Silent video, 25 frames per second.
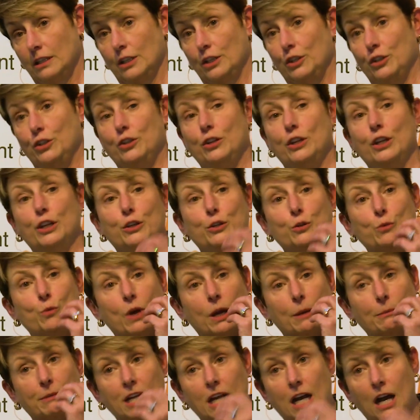You, you
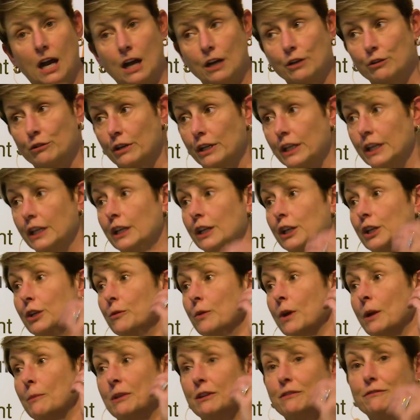want to be hungry, you
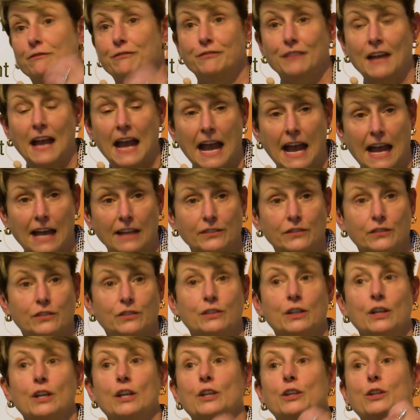want to be
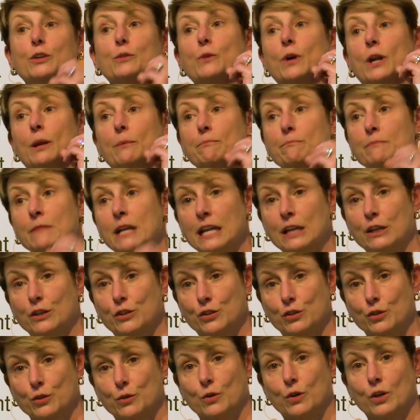fast, you want to make
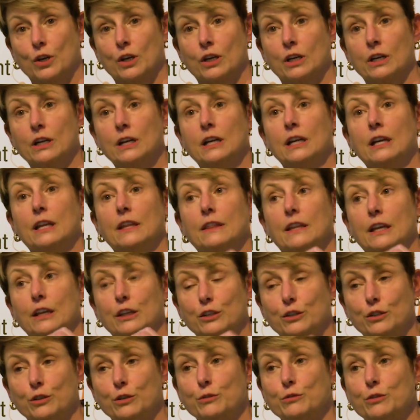sure
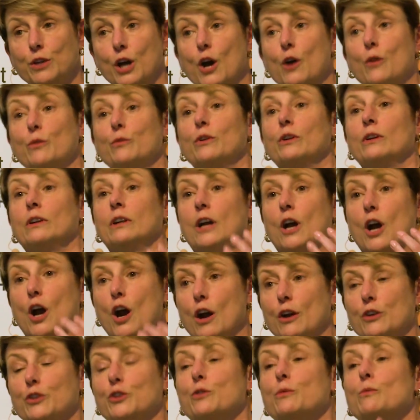that you don't
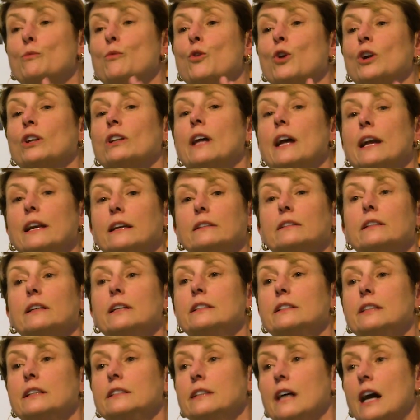uh, you're more likely
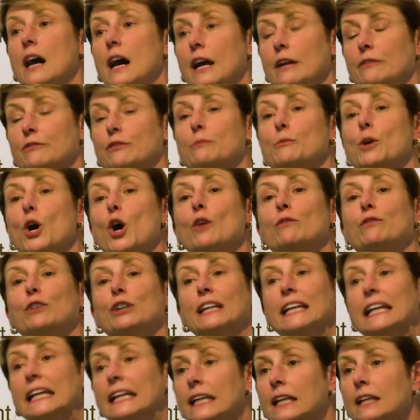to die from
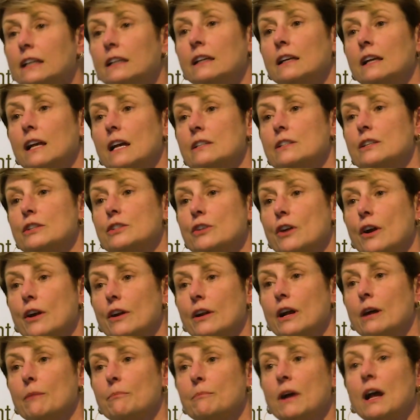overeating as a
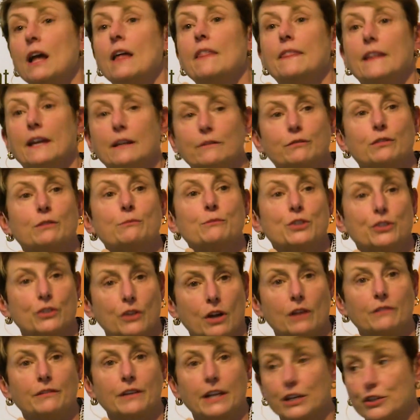startup than from mm-hmm.
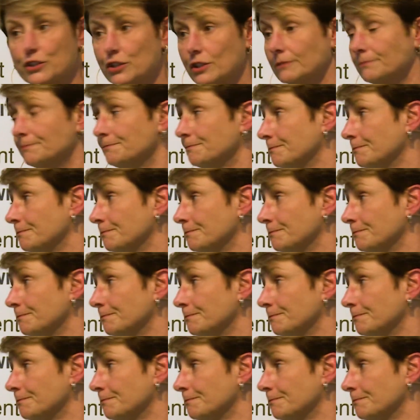starvation.